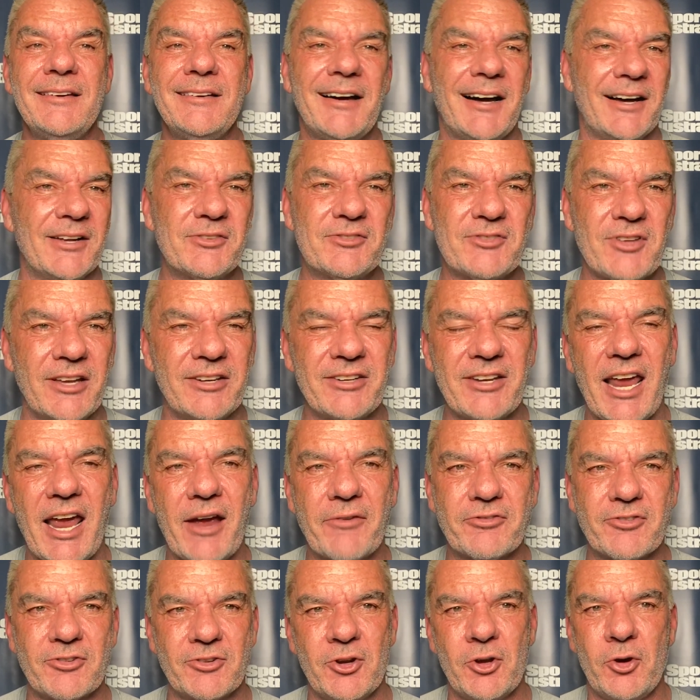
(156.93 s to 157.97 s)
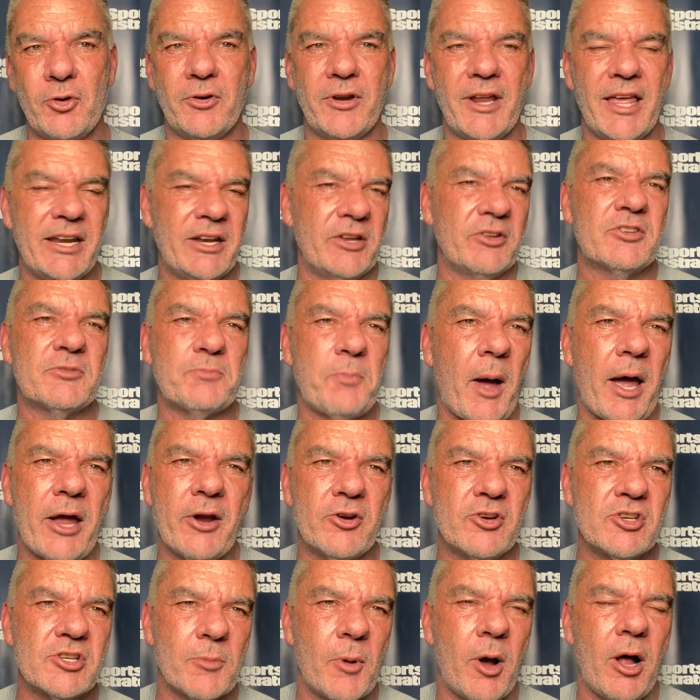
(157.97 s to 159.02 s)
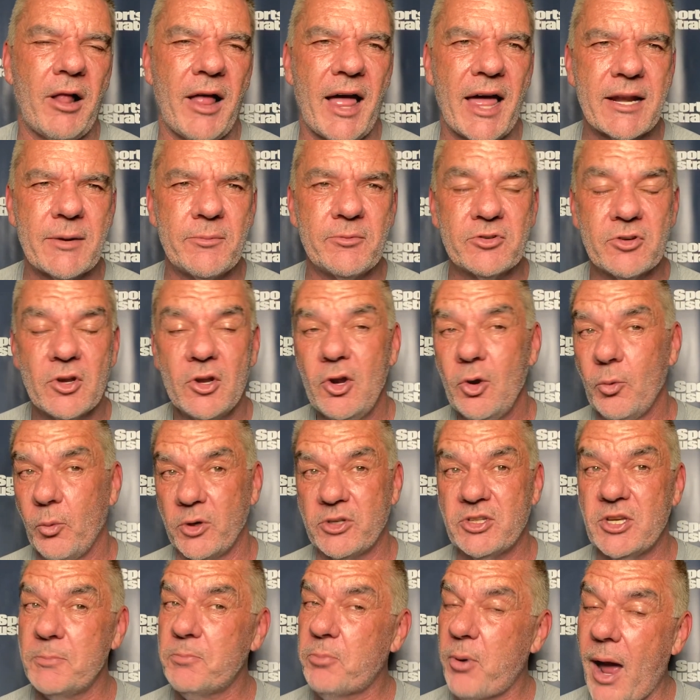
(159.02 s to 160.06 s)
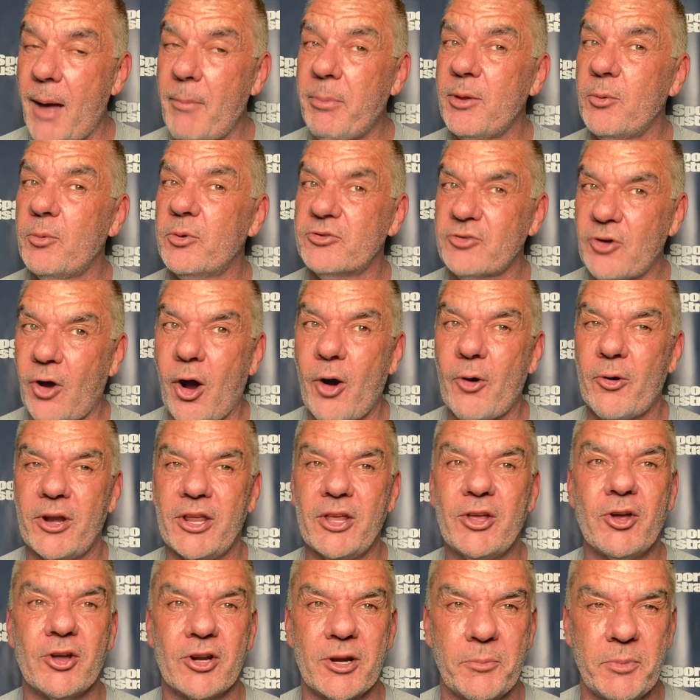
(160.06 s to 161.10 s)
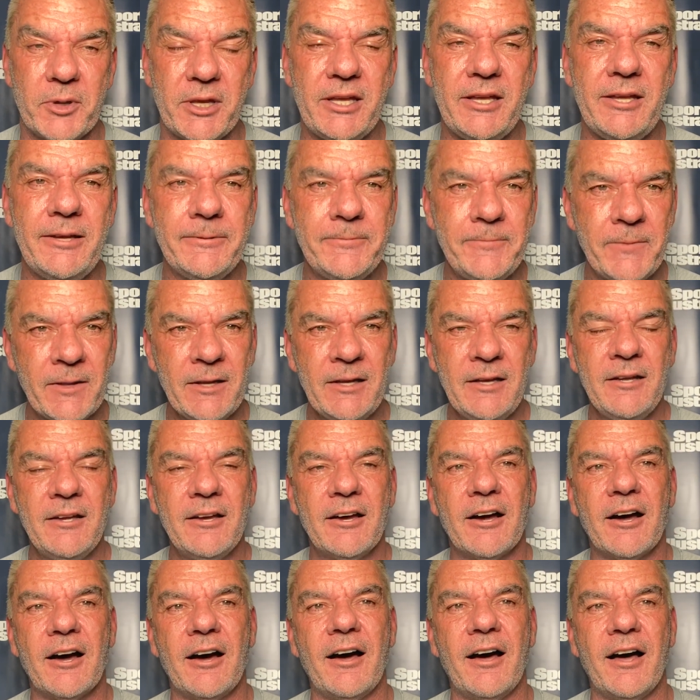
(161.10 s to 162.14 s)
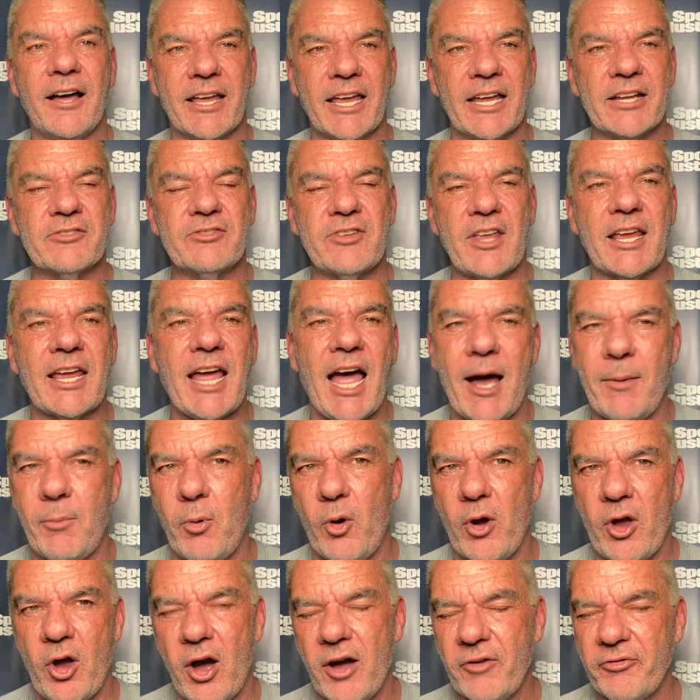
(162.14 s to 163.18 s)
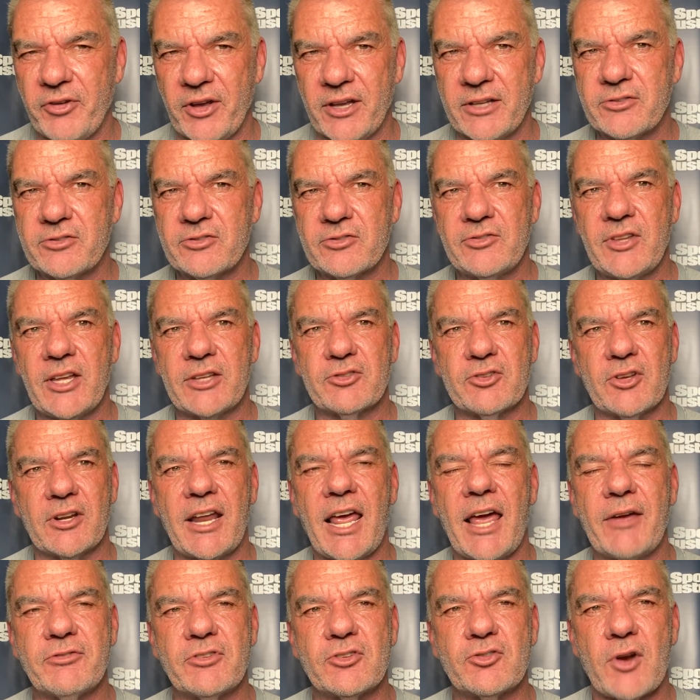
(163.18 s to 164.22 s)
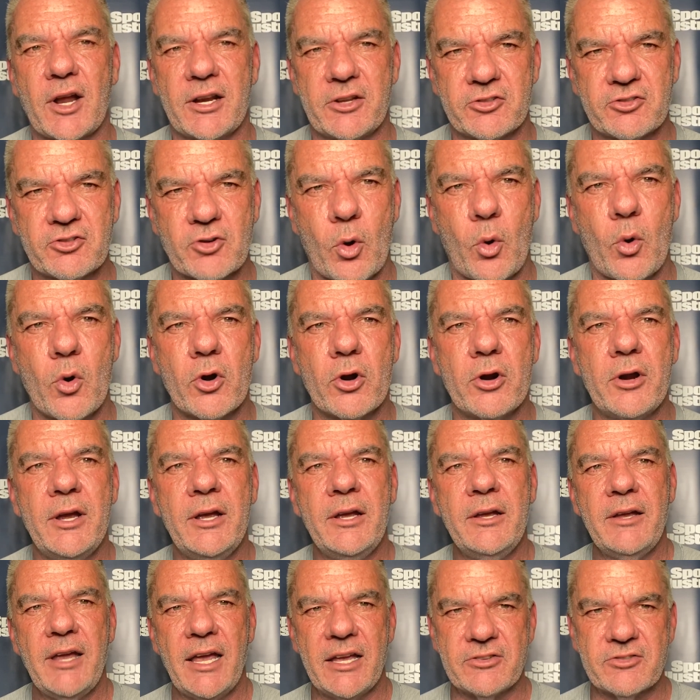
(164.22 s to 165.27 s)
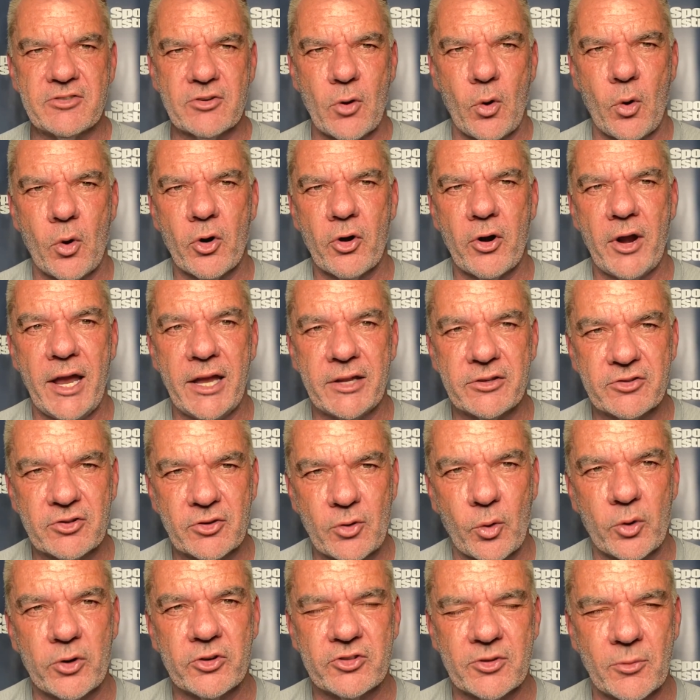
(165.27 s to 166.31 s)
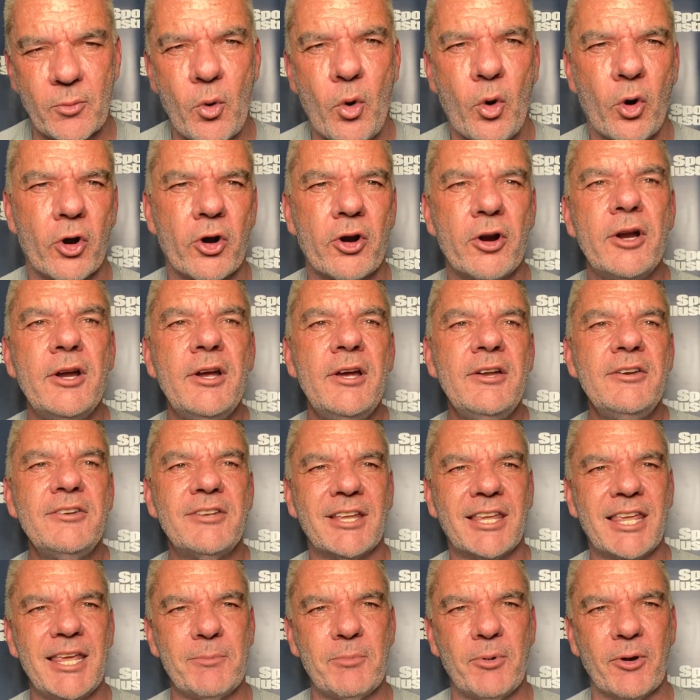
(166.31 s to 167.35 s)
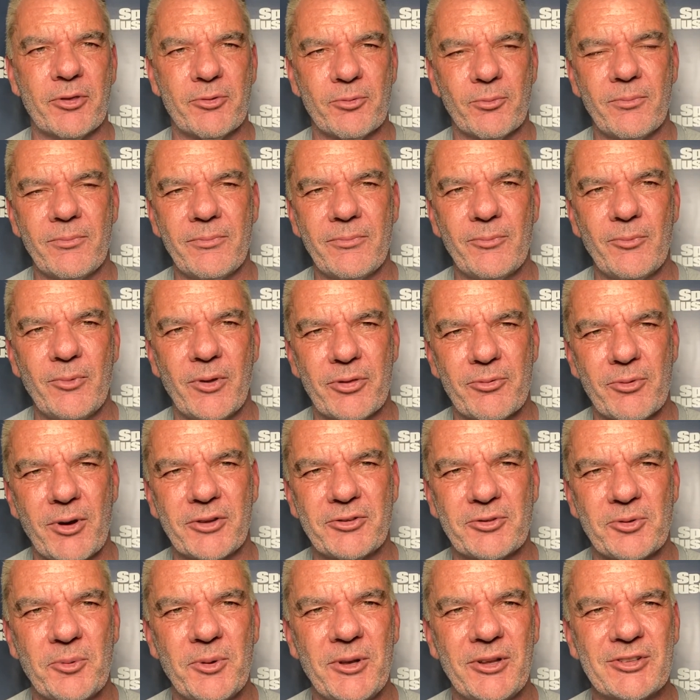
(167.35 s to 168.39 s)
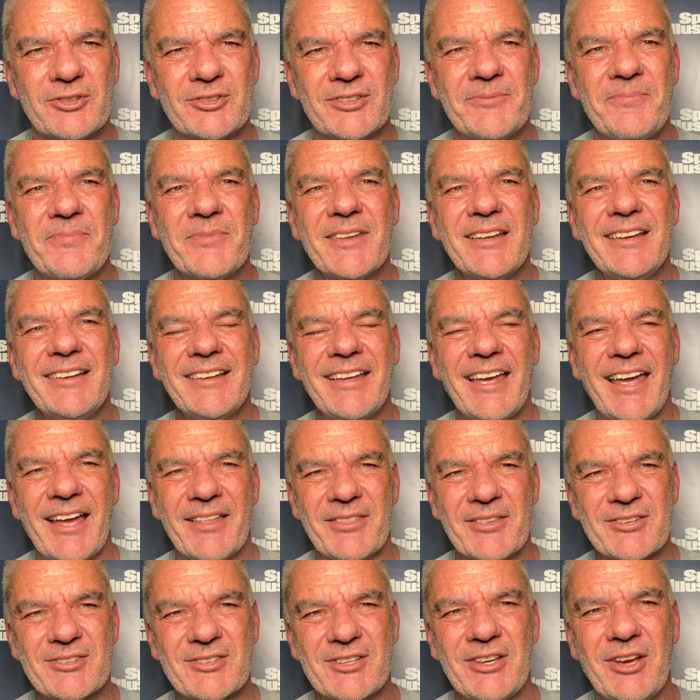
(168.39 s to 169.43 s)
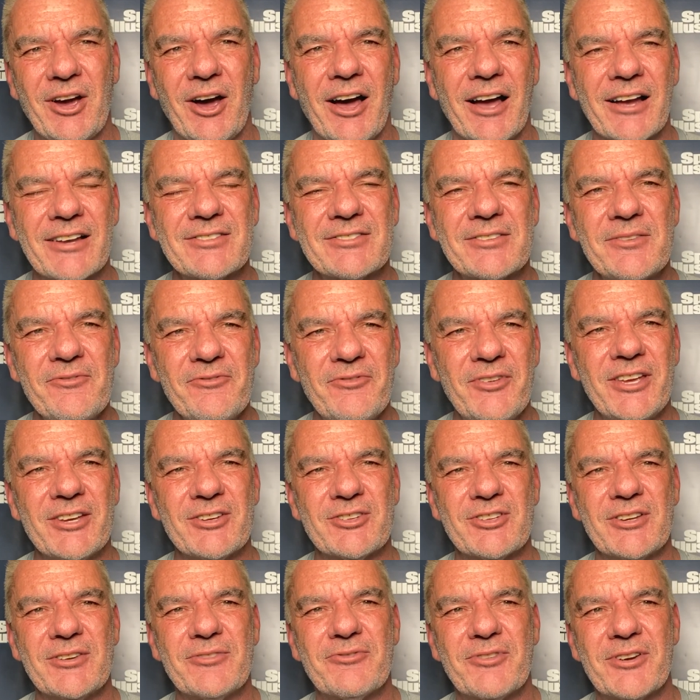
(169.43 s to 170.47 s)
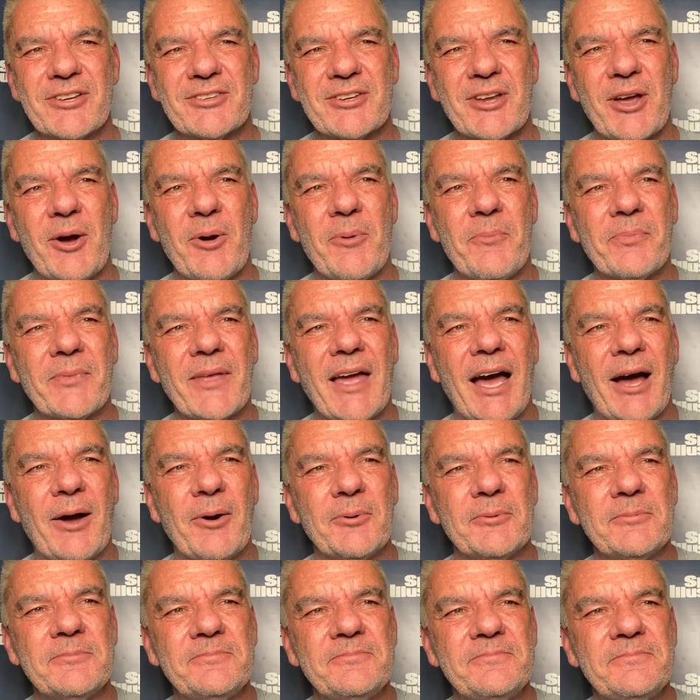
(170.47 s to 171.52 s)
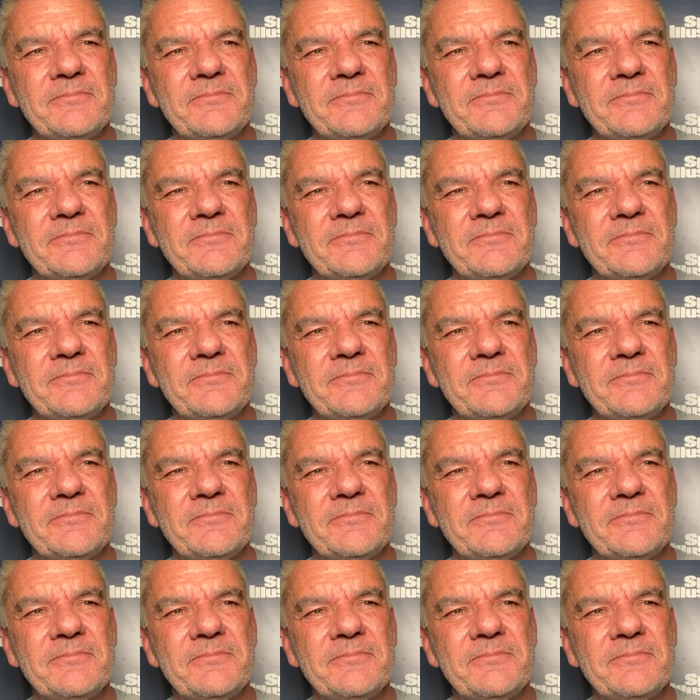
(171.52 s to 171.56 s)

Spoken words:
on Sunday afternoon, and inspired Jamal Adams, which he probably was already going to be, against a Cowboy offense that's going to have to try to score and score and score some more to keep with Russell Wilson and the Seahawks. Fish in Frisco, out.